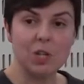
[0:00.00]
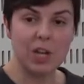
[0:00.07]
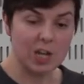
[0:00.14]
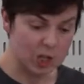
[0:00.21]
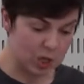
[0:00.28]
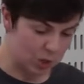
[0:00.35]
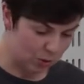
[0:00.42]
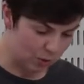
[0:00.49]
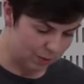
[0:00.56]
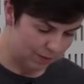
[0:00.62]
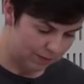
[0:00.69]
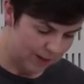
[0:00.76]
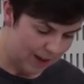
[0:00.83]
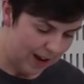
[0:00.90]
change law
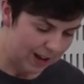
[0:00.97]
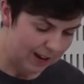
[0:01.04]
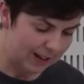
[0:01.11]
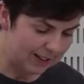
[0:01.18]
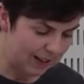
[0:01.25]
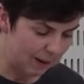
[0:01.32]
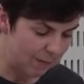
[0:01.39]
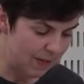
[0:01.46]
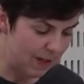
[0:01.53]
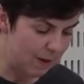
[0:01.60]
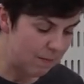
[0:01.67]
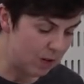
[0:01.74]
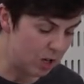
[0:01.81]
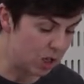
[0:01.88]
and examine
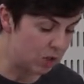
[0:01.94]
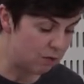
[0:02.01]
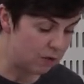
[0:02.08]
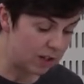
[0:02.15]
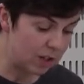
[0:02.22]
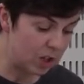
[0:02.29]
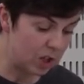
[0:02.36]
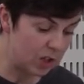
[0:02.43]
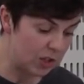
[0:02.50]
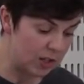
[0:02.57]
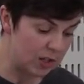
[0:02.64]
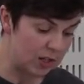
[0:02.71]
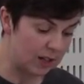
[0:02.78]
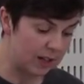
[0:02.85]
the emissions
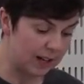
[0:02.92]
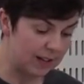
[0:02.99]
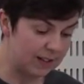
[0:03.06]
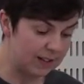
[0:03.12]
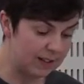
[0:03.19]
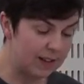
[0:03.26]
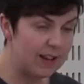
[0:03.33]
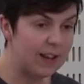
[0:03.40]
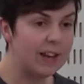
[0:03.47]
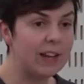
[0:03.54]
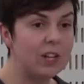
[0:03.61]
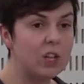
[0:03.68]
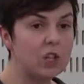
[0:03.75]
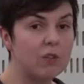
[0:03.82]
reductions targets
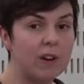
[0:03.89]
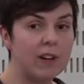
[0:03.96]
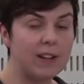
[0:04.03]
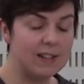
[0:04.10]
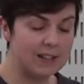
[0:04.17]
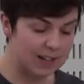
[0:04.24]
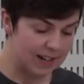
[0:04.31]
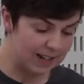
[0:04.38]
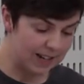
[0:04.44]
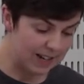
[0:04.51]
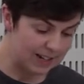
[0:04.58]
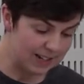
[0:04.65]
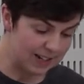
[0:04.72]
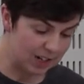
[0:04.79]
enshrined in
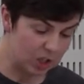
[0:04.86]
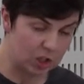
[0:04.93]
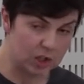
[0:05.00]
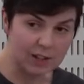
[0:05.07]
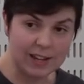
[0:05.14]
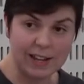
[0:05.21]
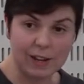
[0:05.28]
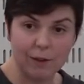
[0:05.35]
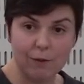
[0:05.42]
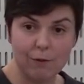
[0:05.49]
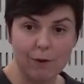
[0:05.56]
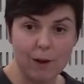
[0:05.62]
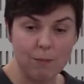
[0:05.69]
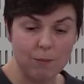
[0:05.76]
international legal
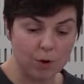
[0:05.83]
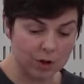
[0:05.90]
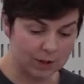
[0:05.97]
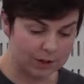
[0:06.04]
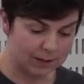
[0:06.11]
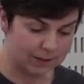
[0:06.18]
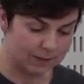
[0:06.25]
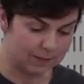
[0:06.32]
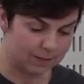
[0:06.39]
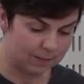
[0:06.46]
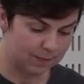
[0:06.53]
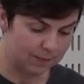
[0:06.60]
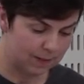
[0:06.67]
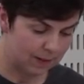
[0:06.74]
frameworks.
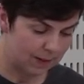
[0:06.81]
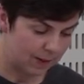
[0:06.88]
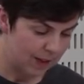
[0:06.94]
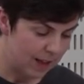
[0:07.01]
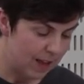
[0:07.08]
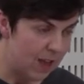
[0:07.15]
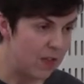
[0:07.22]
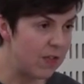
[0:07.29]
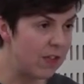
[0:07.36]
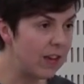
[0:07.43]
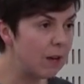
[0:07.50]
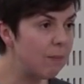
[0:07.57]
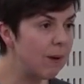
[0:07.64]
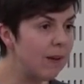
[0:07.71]

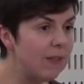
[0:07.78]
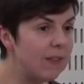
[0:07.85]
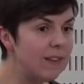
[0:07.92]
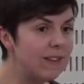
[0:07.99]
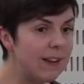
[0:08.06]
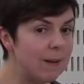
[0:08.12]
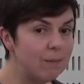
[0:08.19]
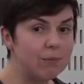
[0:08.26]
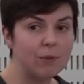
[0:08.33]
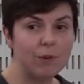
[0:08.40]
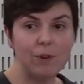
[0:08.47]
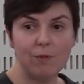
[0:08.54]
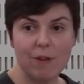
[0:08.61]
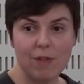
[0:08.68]
Think about the
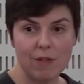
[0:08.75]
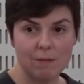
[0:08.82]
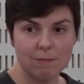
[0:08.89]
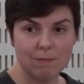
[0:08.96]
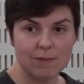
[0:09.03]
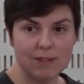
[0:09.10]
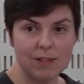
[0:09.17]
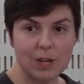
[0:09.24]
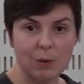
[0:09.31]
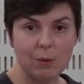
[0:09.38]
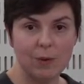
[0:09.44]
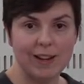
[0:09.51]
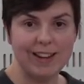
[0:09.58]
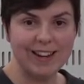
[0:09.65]
temporal rhythms that you
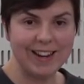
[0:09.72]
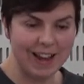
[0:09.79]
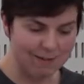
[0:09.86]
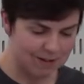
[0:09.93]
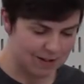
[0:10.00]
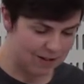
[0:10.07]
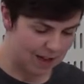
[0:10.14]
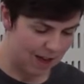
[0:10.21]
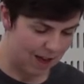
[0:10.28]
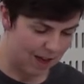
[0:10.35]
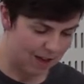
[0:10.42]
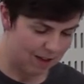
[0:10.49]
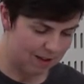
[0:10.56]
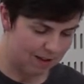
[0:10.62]
will encounter
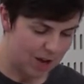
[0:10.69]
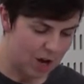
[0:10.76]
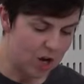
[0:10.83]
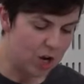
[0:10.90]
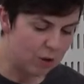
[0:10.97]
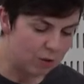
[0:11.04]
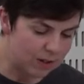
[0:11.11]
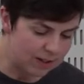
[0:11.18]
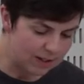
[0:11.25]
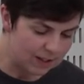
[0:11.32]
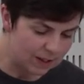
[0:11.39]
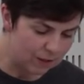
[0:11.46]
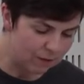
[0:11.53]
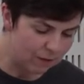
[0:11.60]
there. Notice
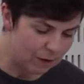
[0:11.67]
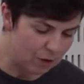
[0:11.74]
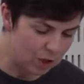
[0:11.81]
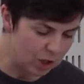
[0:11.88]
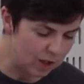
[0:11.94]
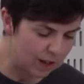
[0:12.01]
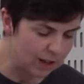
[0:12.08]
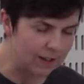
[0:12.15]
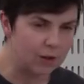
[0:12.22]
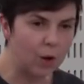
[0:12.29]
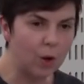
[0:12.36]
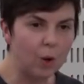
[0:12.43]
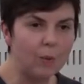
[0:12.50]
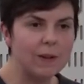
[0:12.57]
that the future is
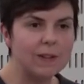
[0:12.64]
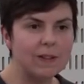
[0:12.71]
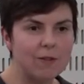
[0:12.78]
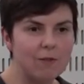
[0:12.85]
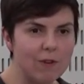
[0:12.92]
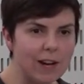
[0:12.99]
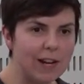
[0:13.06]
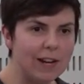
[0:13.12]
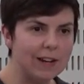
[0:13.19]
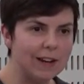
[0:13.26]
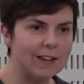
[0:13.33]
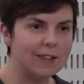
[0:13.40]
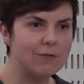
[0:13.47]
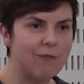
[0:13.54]
always a really
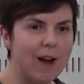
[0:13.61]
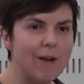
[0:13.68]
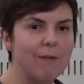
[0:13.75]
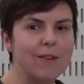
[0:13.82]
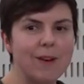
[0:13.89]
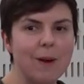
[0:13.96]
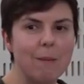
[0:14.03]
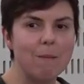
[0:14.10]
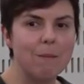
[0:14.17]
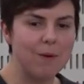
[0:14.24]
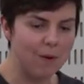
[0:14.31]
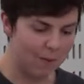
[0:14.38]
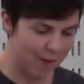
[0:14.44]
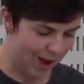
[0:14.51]
nice round
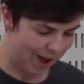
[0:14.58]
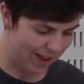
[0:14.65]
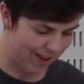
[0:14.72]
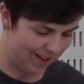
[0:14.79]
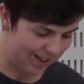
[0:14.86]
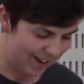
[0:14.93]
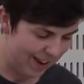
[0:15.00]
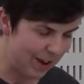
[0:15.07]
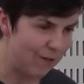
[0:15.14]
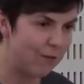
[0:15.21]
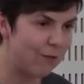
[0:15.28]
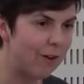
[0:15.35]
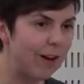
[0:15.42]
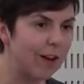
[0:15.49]
number away in
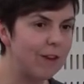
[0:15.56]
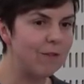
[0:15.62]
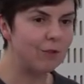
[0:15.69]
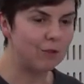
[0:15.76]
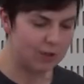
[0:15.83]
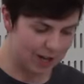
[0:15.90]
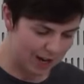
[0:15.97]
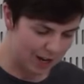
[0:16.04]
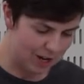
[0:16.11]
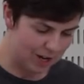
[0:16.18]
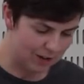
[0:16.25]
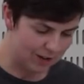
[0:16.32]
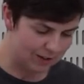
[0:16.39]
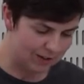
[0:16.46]
5 or 10
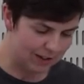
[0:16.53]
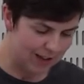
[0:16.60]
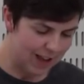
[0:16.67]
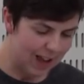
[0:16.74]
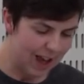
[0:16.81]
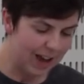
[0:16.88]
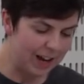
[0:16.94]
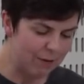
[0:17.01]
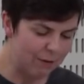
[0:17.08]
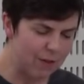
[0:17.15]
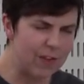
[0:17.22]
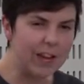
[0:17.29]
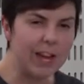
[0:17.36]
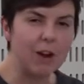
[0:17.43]
years, and if
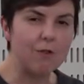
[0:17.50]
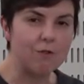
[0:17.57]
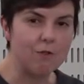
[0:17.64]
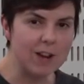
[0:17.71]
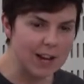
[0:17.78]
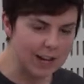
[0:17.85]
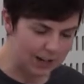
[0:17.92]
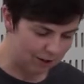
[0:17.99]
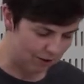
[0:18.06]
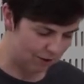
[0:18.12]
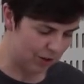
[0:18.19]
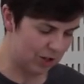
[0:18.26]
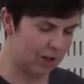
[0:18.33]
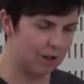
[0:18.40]
we're thinking really
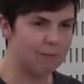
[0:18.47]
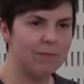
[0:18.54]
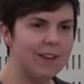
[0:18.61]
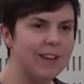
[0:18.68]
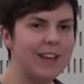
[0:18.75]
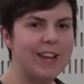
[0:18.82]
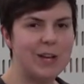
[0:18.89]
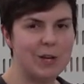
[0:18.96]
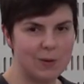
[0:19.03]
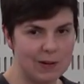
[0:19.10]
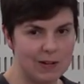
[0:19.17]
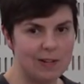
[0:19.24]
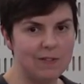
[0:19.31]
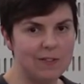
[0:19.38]
long term, in
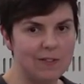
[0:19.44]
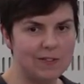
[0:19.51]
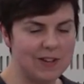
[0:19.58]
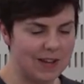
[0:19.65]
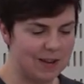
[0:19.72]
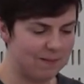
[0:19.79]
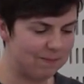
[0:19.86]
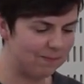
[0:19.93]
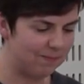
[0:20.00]
2050.